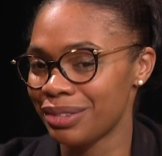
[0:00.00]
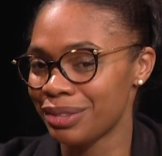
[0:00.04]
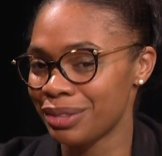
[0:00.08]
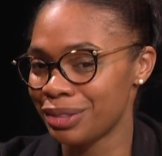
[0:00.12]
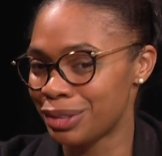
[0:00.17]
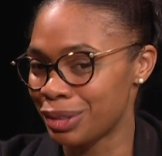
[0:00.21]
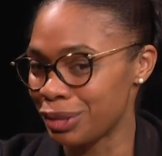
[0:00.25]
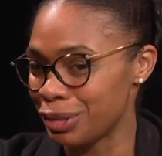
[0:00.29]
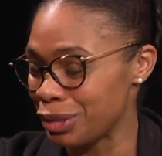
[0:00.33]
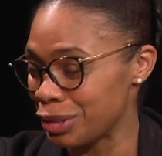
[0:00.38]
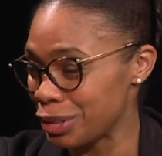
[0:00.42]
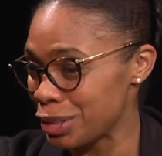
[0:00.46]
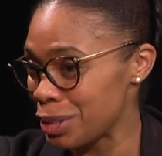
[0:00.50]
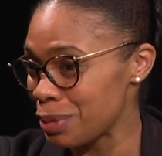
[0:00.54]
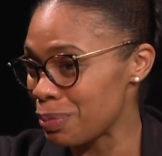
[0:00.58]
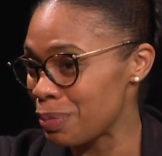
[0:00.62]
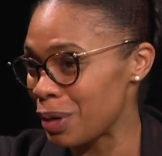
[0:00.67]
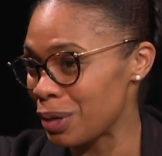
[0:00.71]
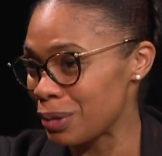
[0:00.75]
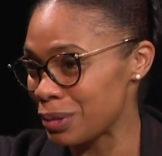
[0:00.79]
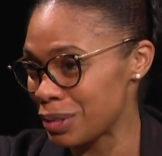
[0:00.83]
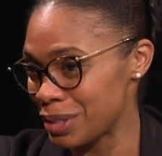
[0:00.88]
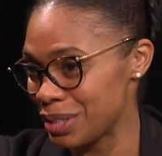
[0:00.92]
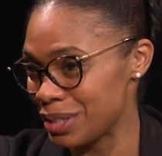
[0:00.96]
so you're
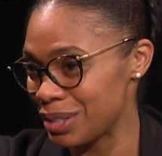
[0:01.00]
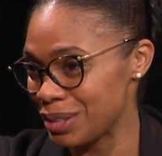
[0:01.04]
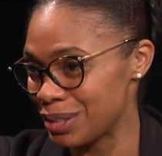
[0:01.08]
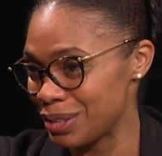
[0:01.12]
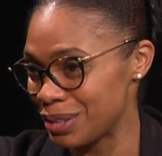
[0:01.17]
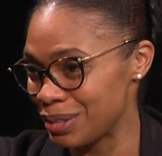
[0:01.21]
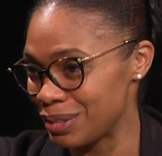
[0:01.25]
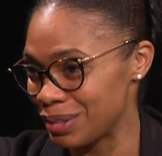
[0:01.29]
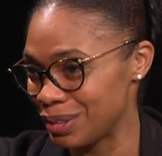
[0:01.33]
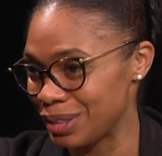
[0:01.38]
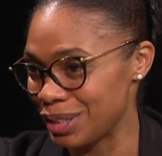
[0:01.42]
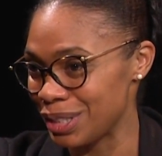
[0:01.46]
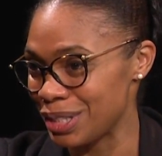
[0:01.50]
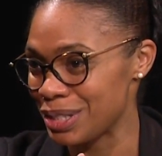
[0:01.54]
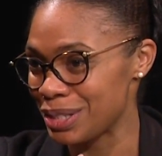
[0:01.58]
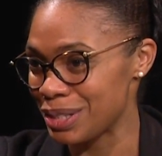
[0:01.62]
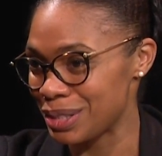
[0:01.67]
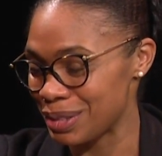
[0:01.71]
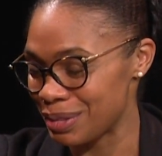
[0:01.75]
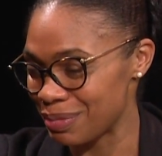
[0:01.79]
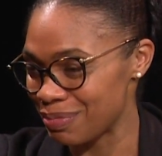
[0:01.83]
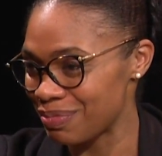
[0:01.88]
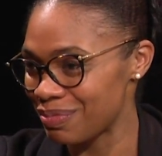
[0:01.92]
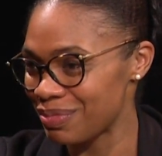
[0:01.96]
supposed to,
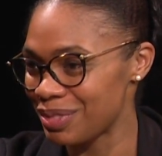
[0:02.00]
just